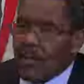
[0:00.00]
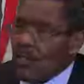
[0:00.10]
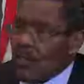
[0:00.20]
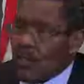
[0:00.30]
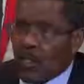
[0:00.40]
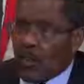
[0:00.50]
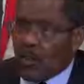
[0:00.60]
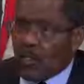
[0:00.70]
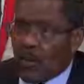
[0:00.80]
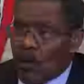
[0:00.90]
New Jersey
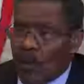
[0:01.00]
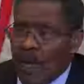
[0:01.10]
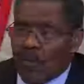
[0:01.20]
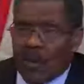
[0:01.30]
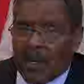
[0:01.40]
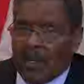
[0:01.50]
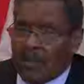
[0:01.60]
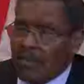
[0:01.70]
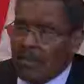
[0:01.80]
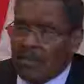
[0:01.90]
Law Journal may have run
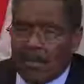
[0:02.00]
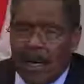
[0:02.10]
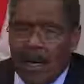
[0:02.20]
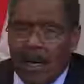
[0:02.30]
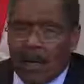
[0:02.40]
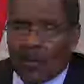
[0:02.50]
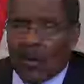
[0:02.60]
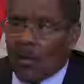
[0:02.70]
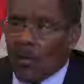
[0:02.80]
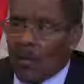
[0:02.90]
an
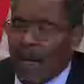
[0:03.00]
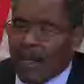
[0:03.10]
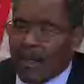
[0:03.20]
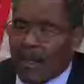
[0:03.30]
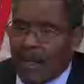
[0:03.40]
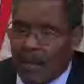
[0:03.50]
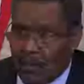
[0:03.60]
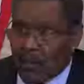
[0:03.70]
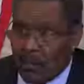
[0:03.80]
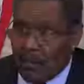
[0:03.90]
article about there
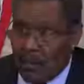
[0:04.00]
was a